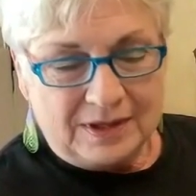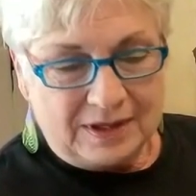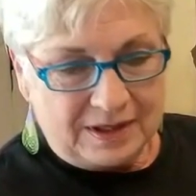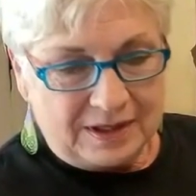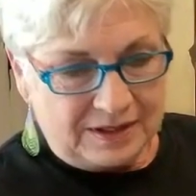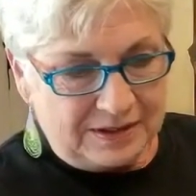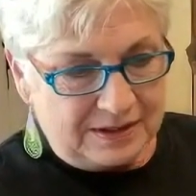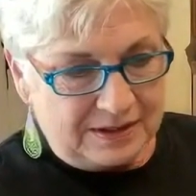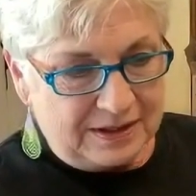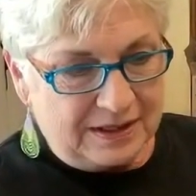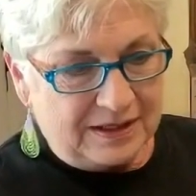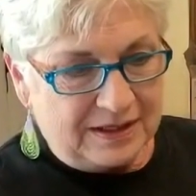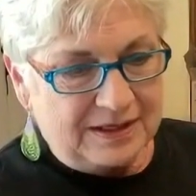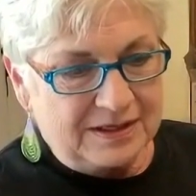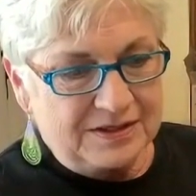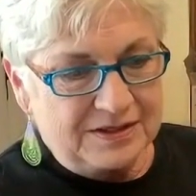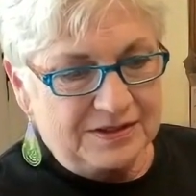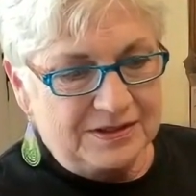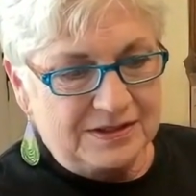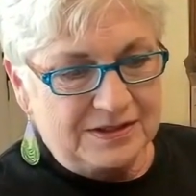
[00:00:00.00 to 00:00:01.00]
It it
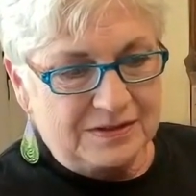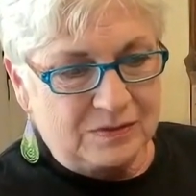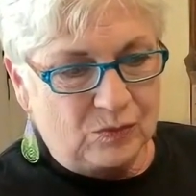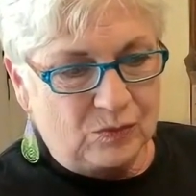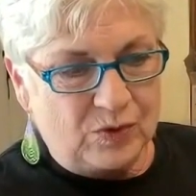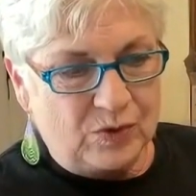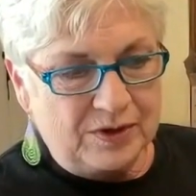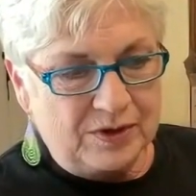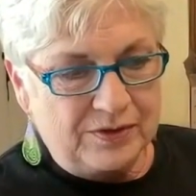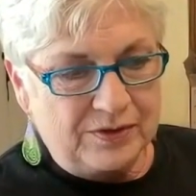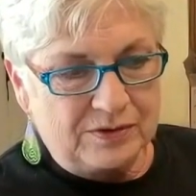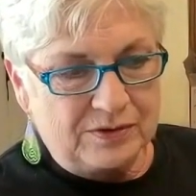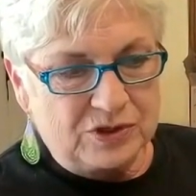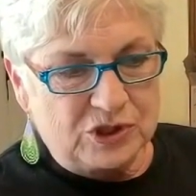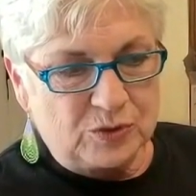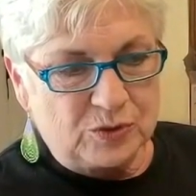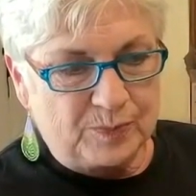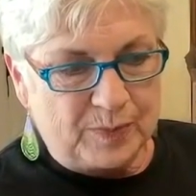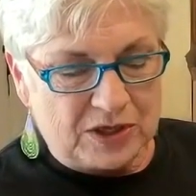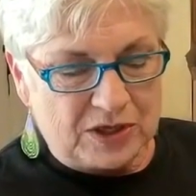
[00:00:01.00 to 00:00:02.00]
is one of
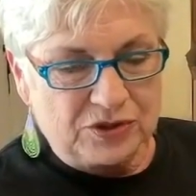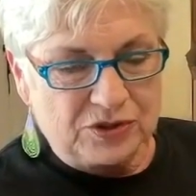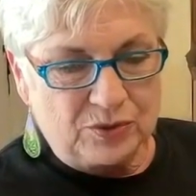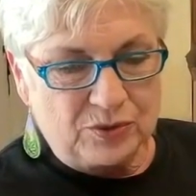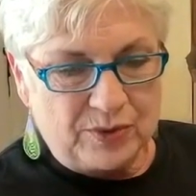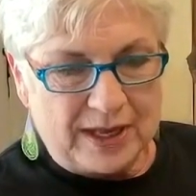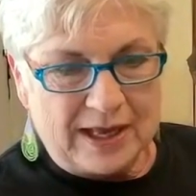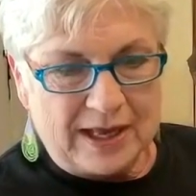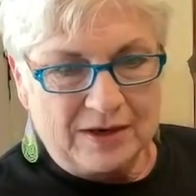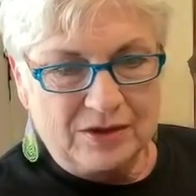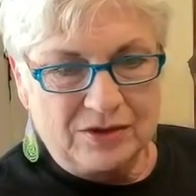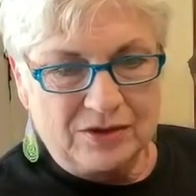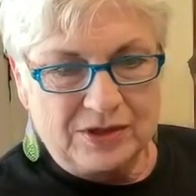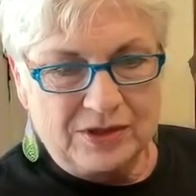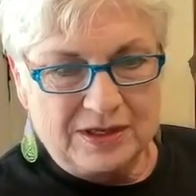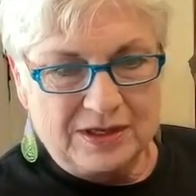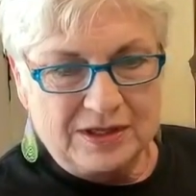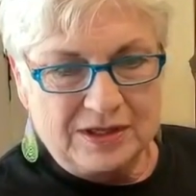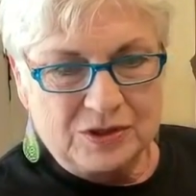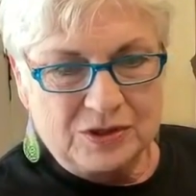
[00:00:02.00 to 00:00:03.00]
those special kind of
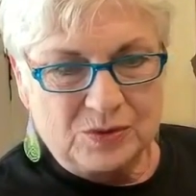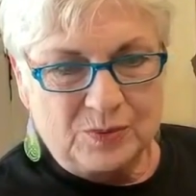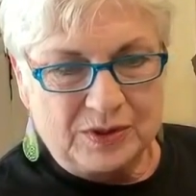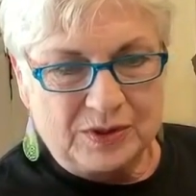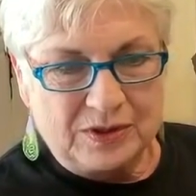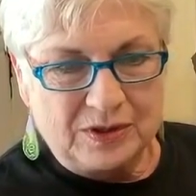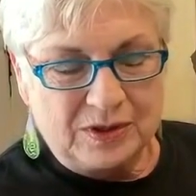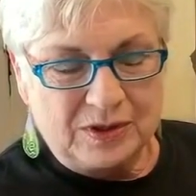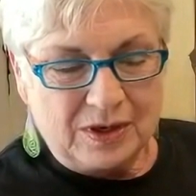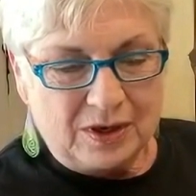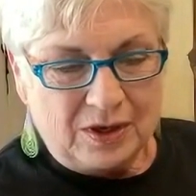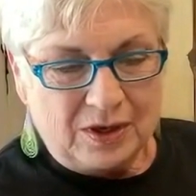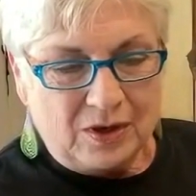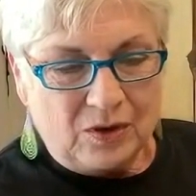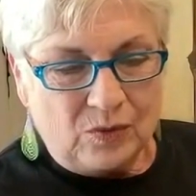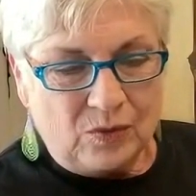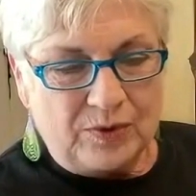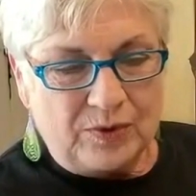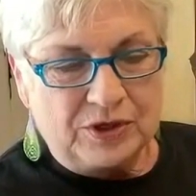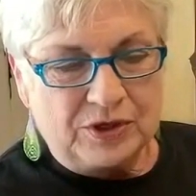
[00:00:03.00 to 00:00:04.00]
things when
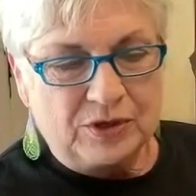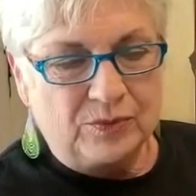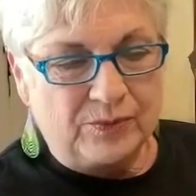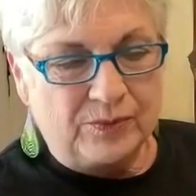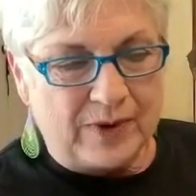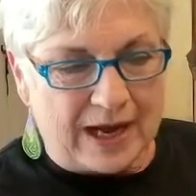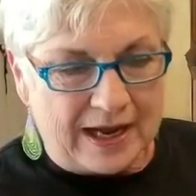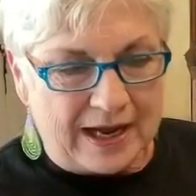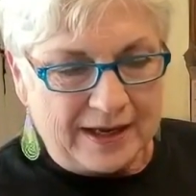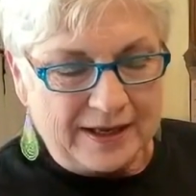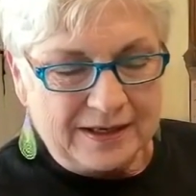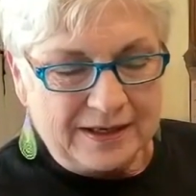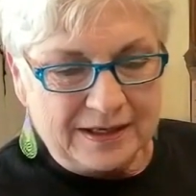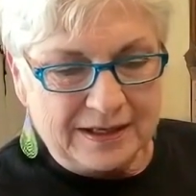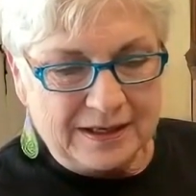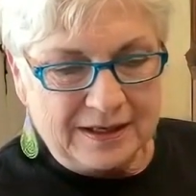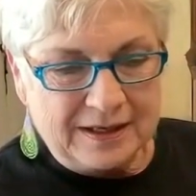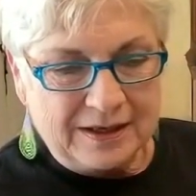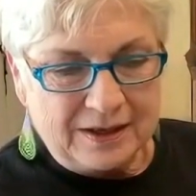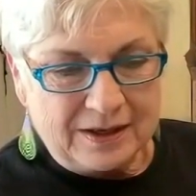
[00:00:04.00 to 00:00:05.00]
when you're
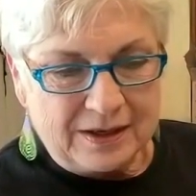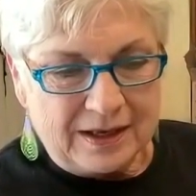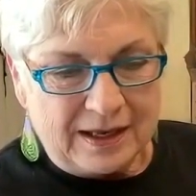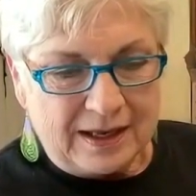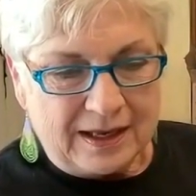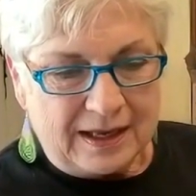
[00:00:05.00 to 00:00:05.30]
writing